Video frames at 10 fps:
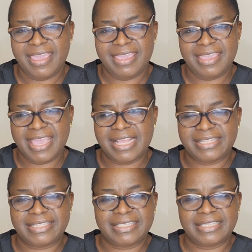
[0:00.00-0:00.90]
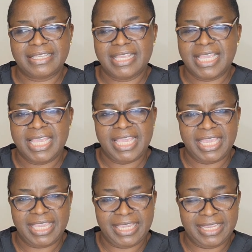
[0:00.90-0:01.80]
Yes,
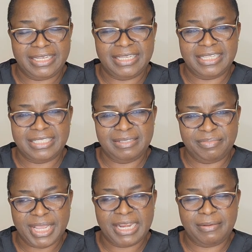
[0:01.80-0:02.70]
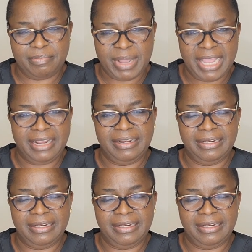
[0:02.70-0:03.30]
it is bedpan.